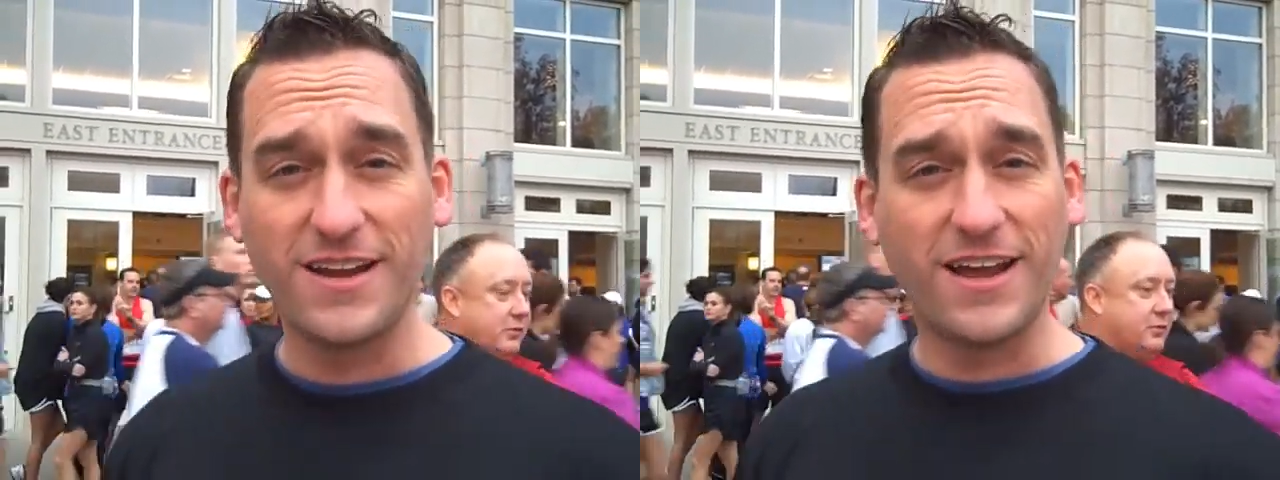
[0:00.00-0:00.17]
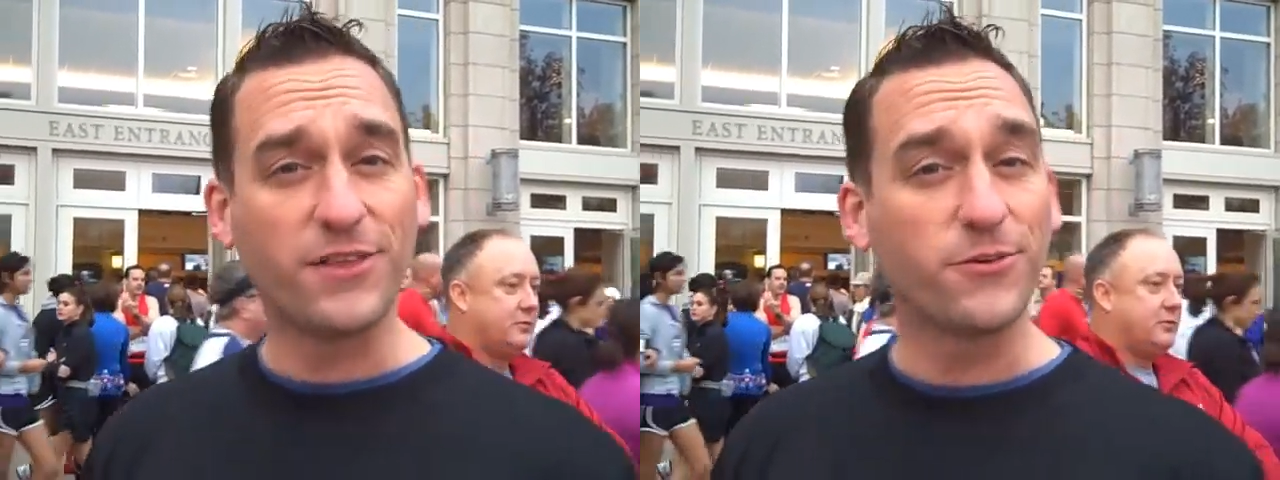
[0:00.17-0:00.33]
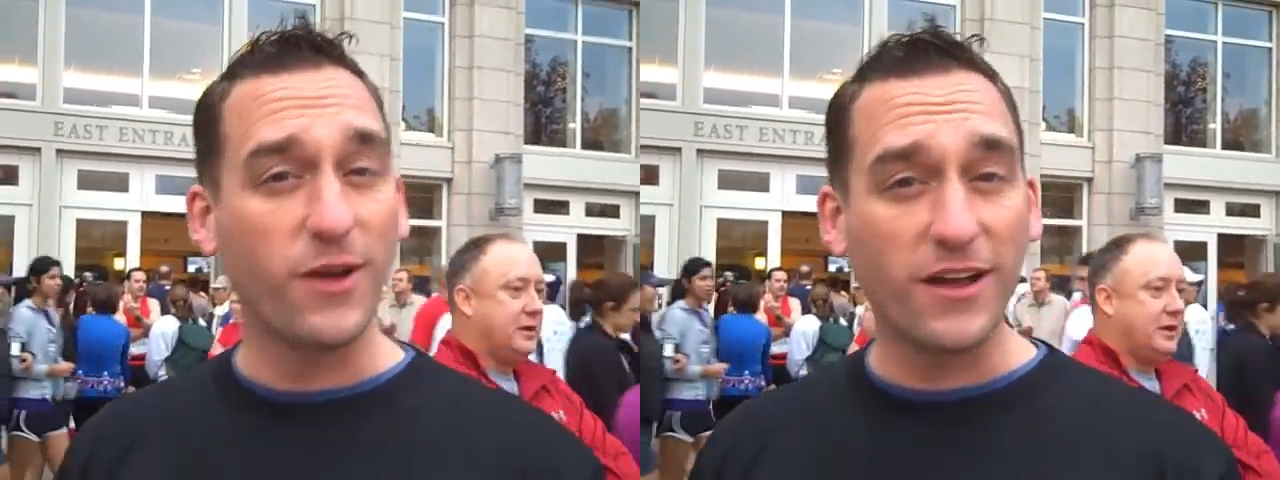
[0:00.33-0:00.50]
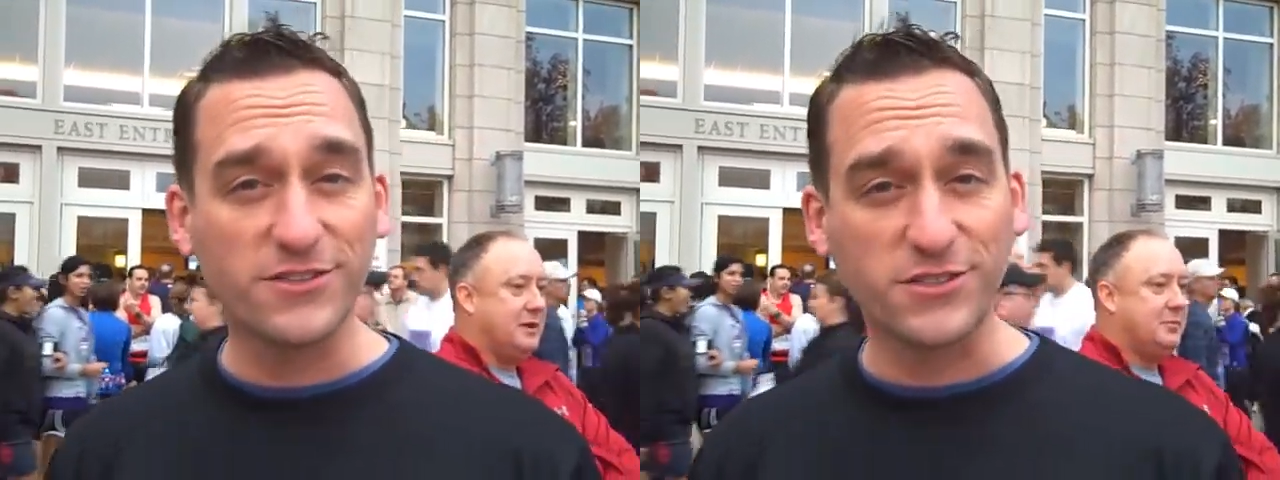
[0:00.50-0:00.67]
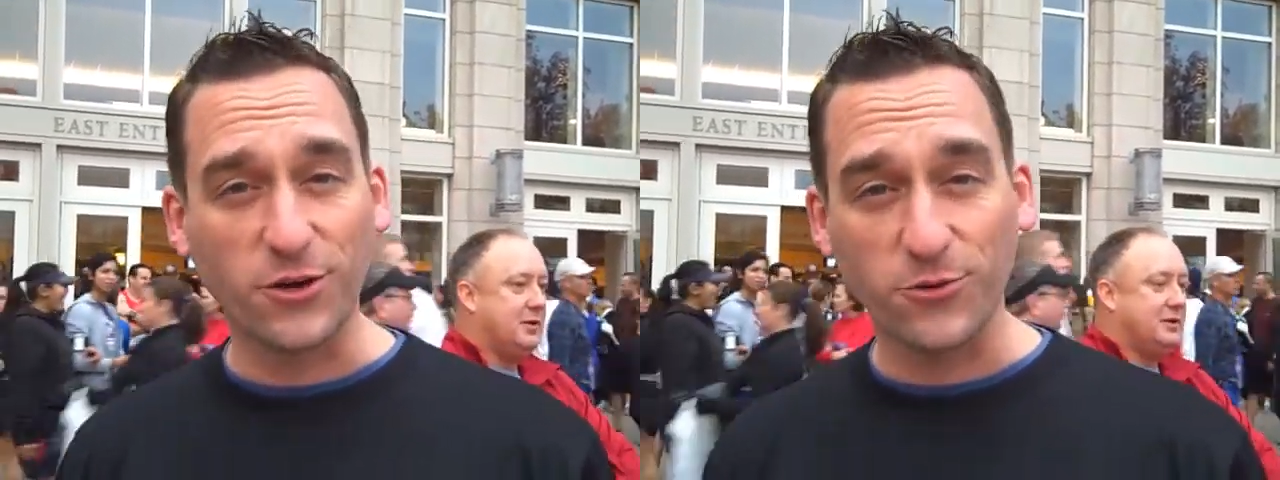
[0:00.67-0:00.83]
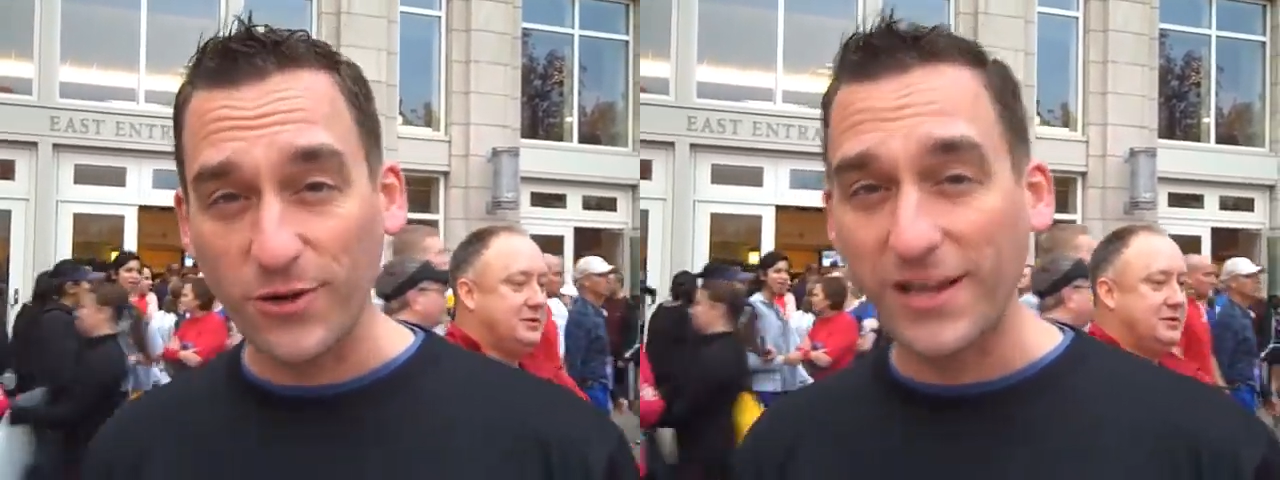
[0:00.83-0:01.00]
and the
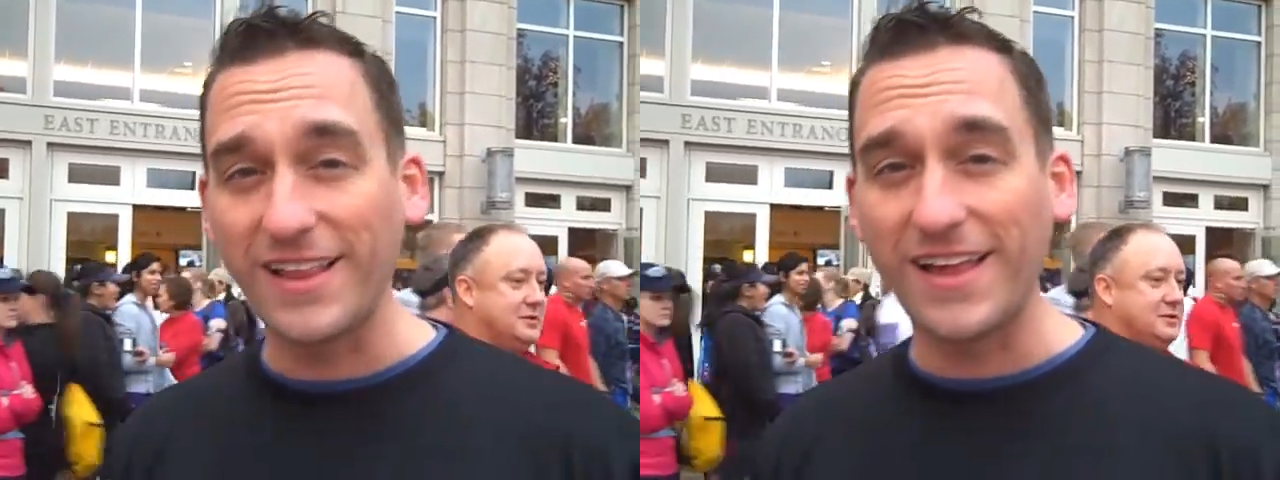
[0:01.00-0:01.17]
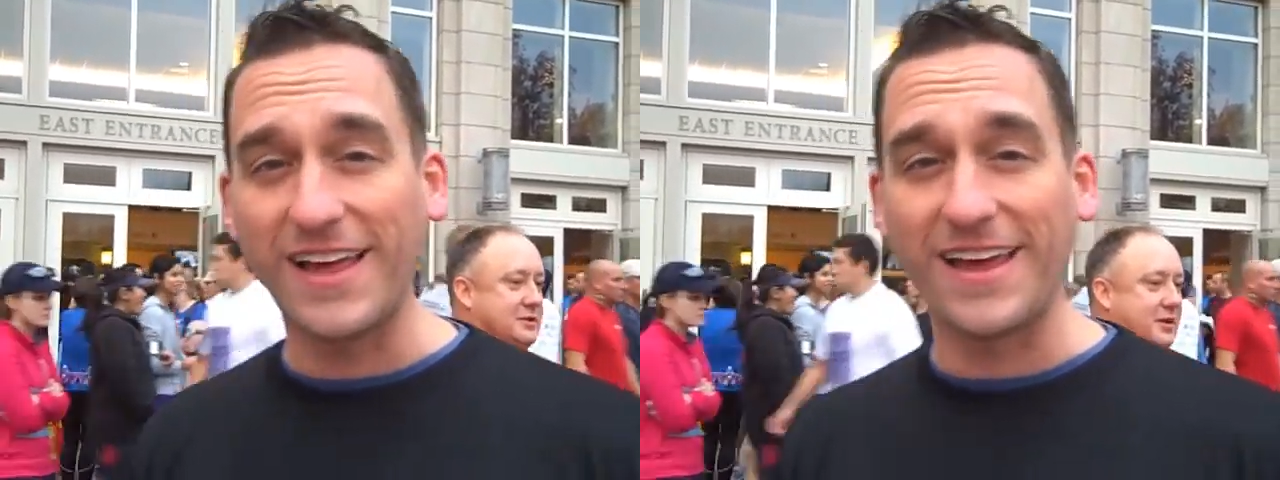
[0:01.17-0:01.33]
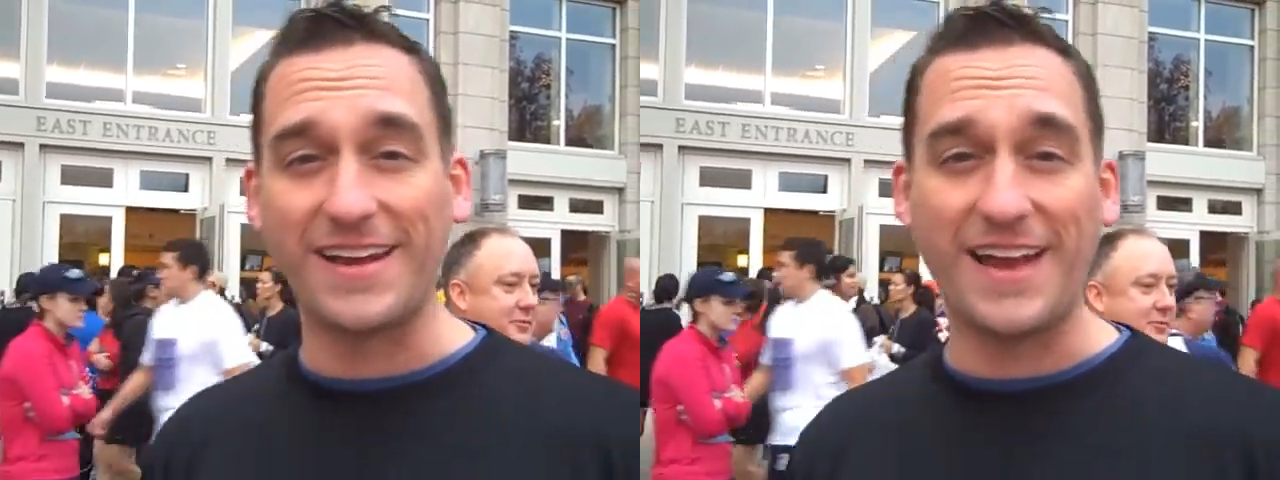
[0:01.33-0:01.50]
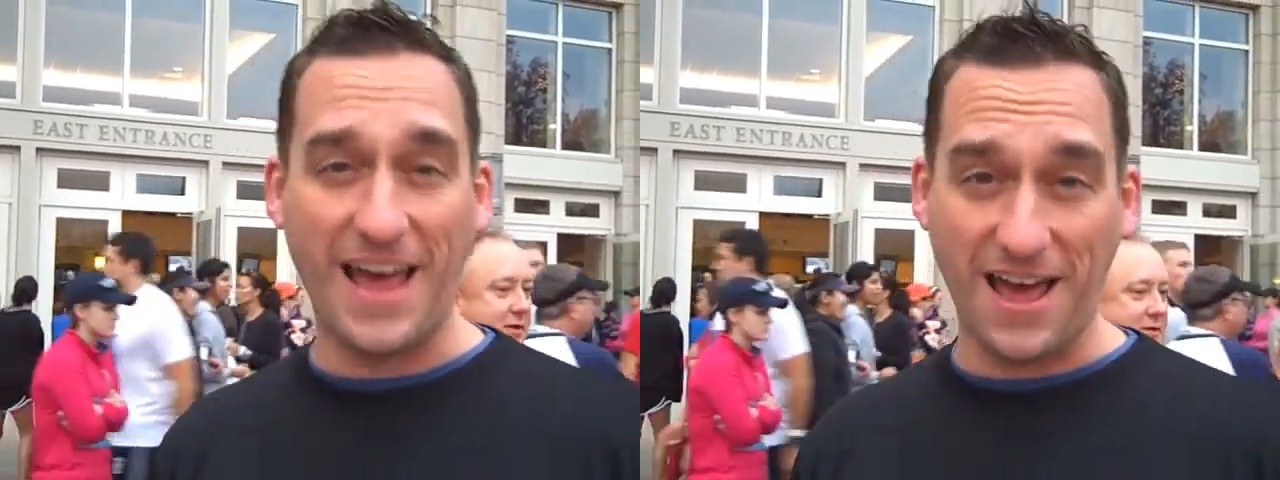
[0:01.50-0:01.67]
rest are relay and